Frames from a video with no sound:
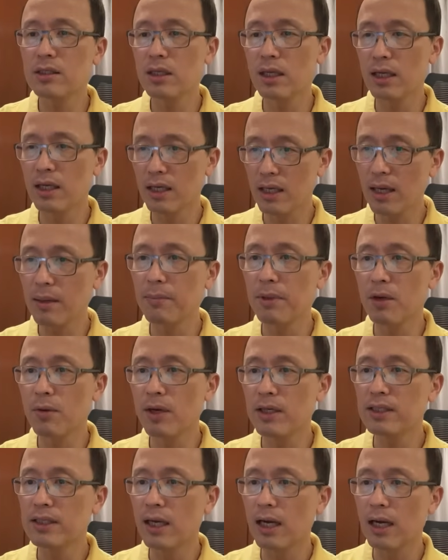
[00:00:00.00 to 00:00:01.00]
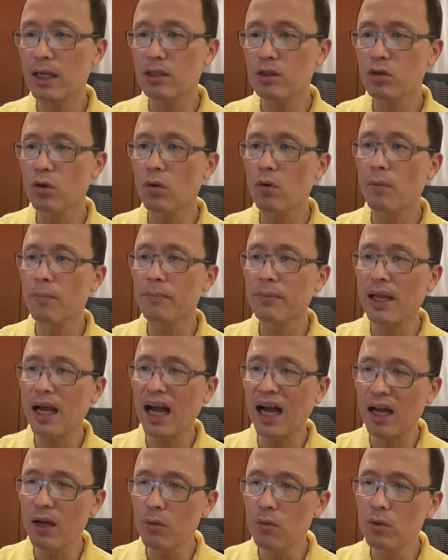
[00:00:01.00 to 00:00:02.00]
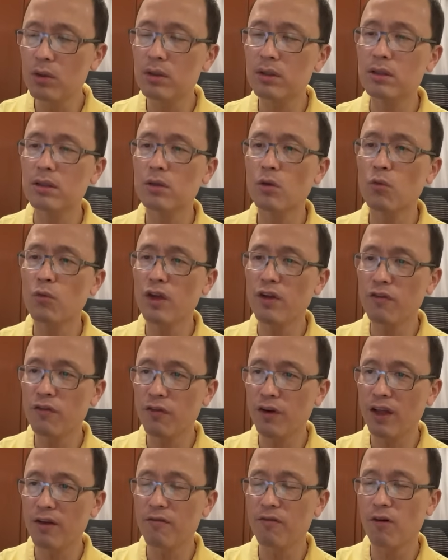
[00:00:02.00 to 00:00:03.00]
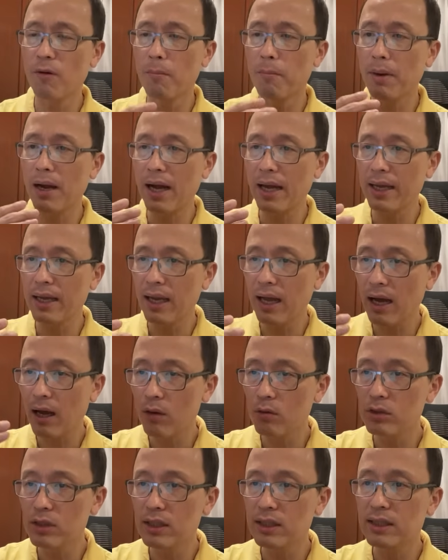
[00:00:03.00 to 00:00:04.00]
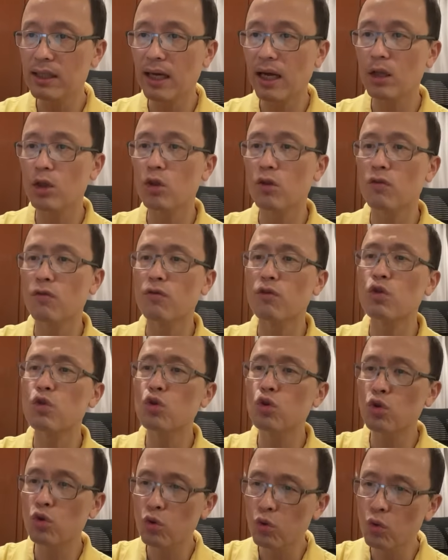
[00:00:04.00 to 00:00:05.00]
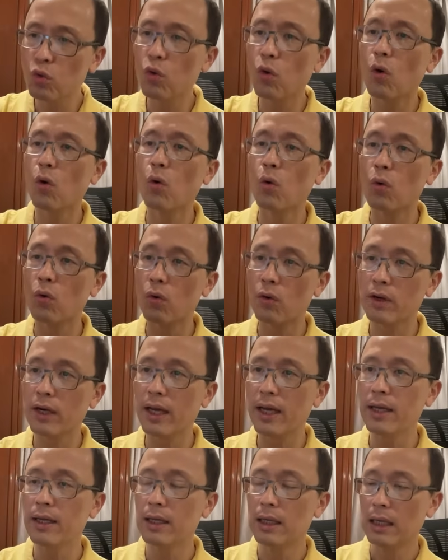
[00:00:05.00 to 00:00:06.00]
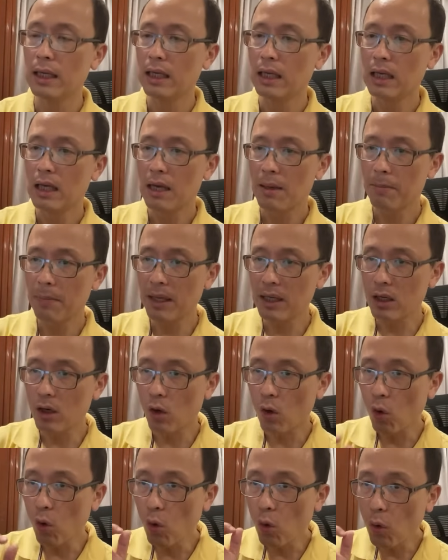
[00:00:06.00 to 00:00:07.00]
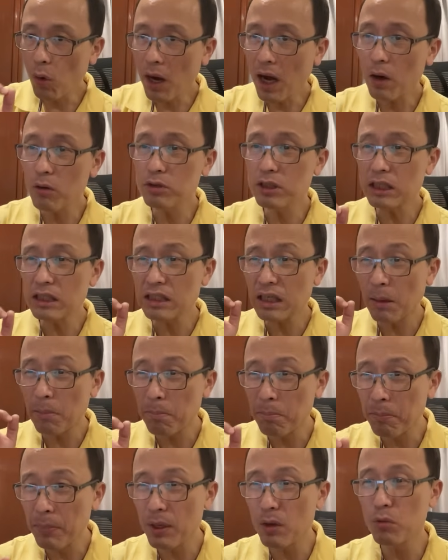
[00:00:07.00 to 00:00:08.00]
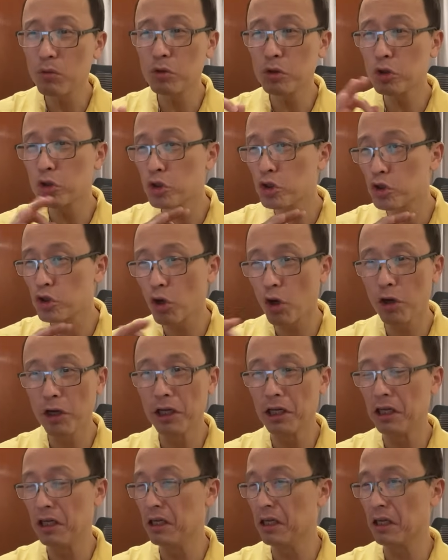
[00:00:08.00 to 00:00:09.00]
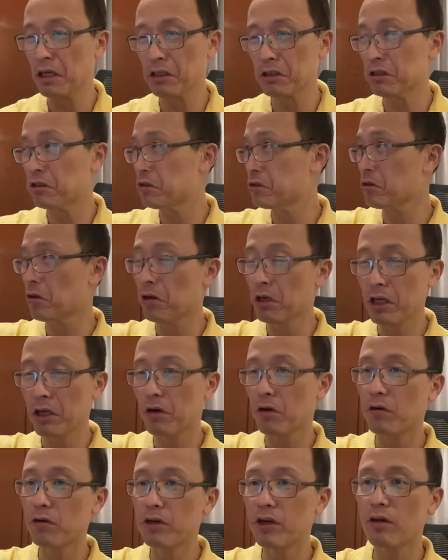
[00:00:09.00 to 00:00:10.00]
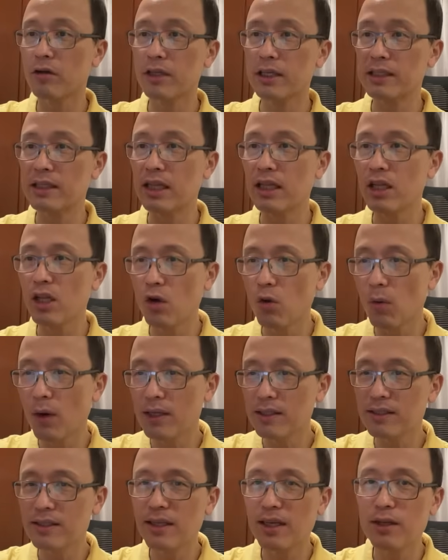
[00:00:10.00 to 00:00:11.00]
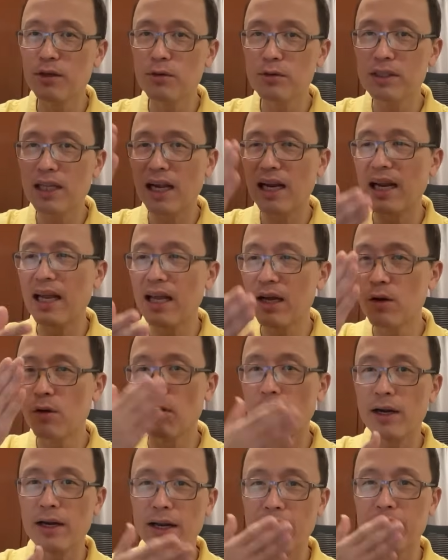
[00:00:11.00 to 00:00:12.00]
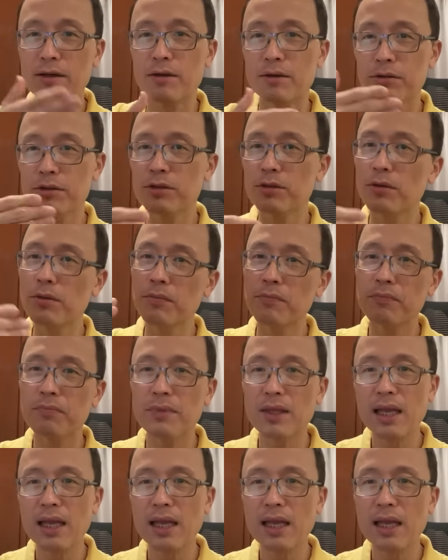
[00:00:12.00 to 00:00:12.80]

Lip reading: it can be quite chalat. So I would refrain from buying houses that are too old. Okay. But the old houses are built solidly, the solid concrete, all this. The new ones they use like Lego like that, So